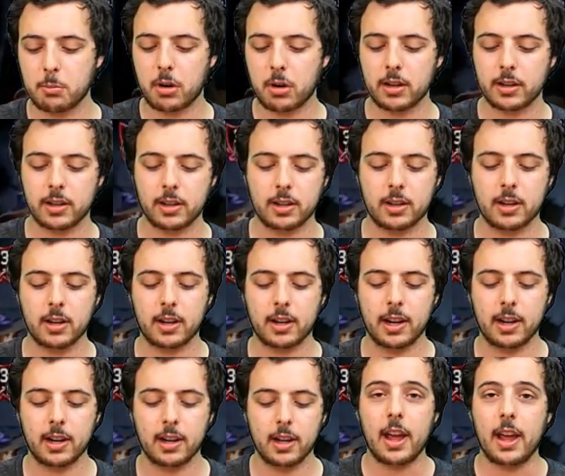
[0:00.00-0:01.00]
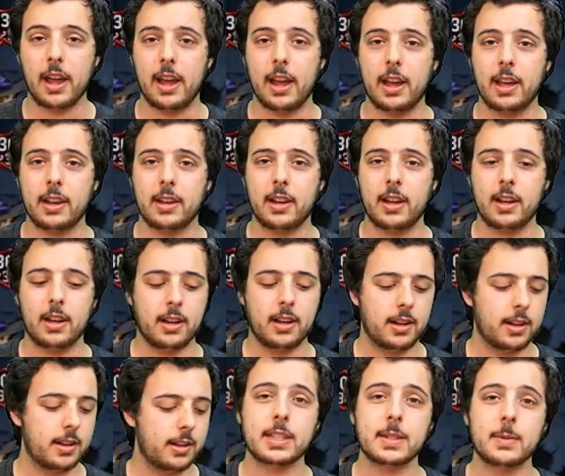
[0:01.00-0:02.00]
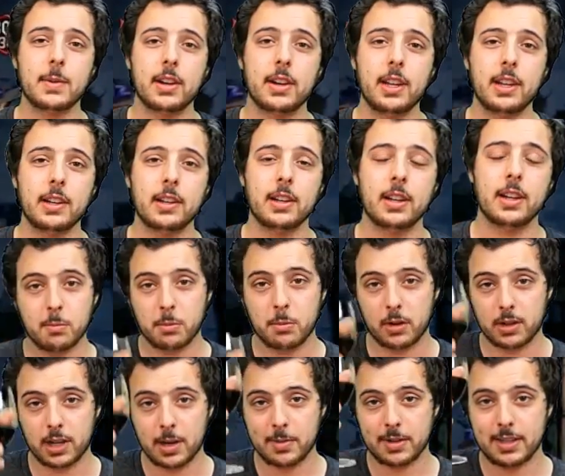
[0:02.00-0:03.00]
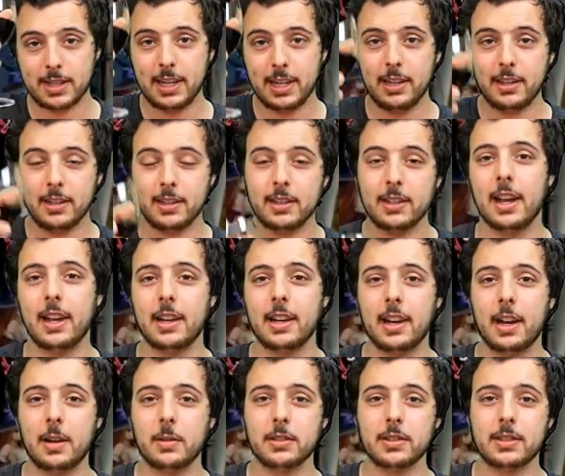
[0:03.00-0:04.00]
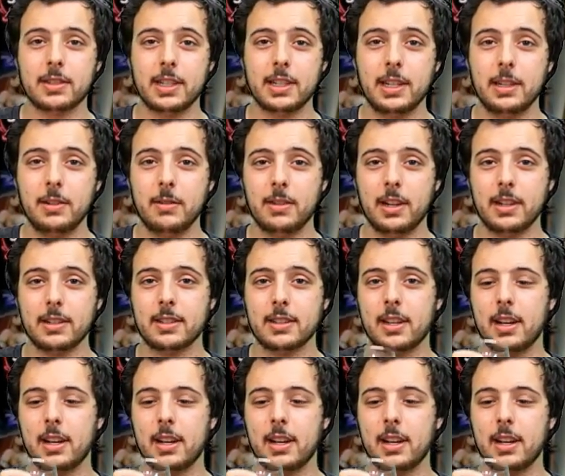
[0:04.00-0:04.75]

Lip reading: part of the cooking, and that's about it. Bon appetit, and I will see you next